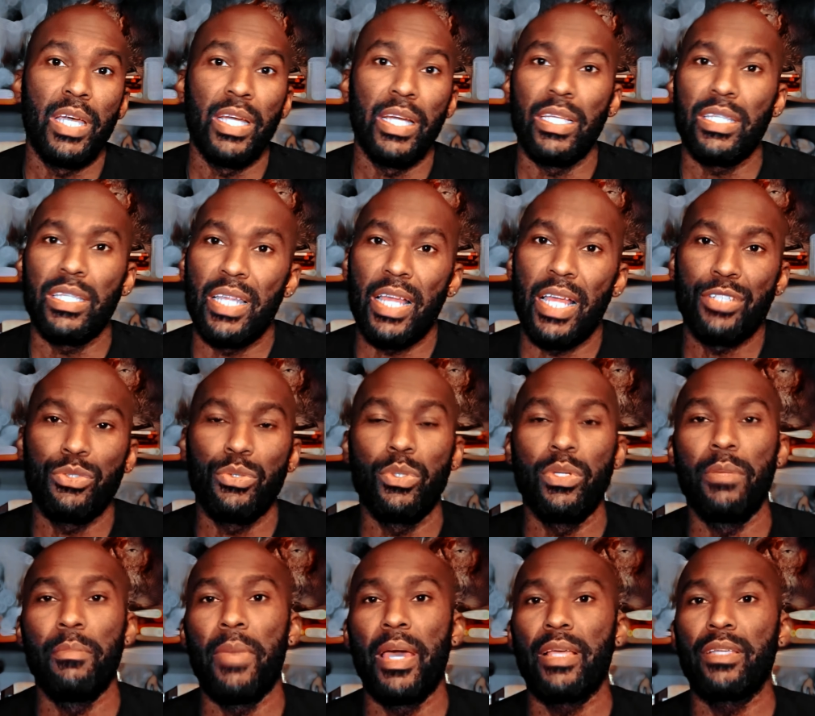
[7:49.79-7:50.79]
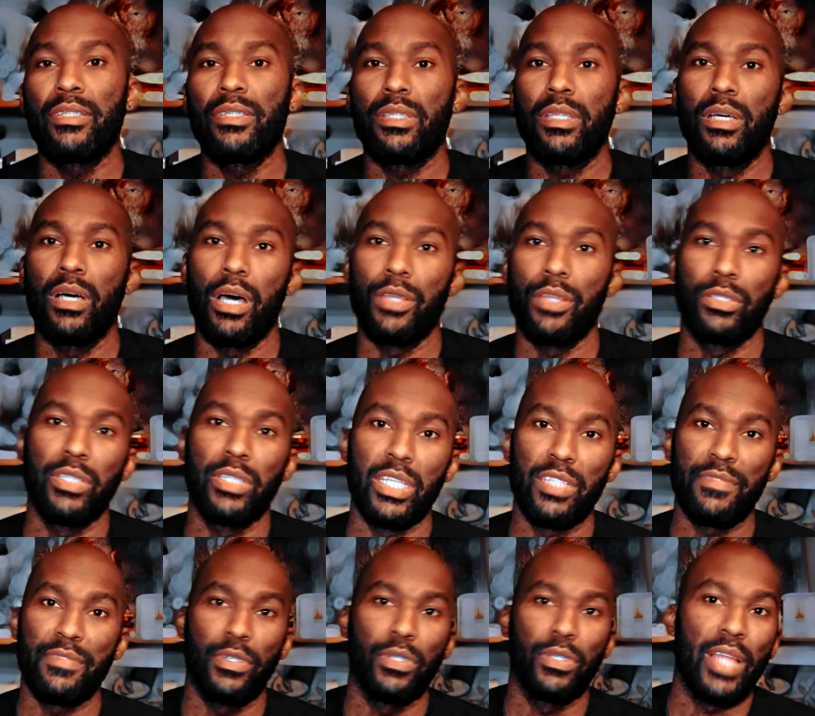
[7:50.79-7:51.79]
Anything that you do that makes the other
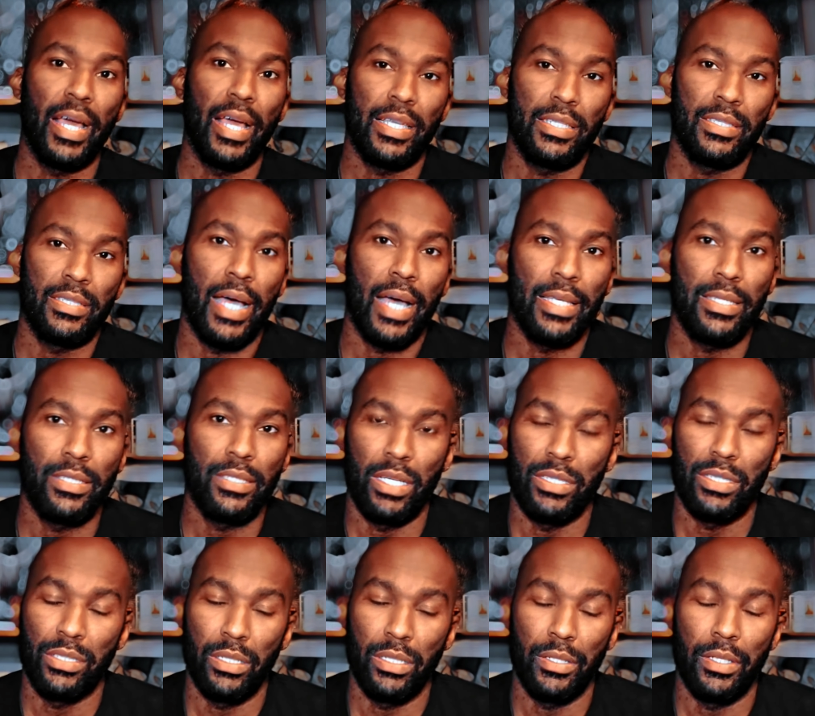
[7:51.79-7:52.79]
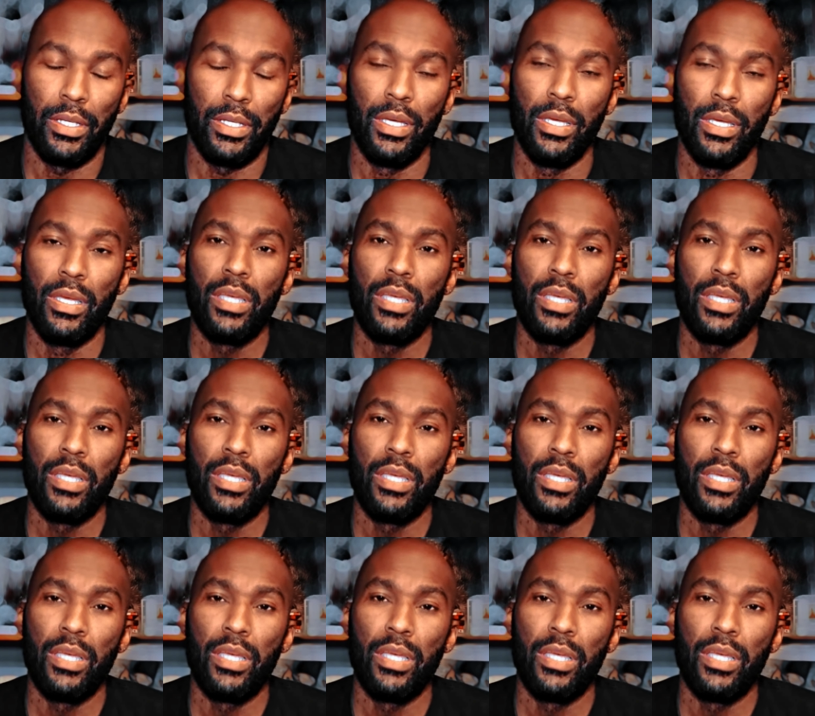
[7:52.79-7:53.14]
list feel like it's not such a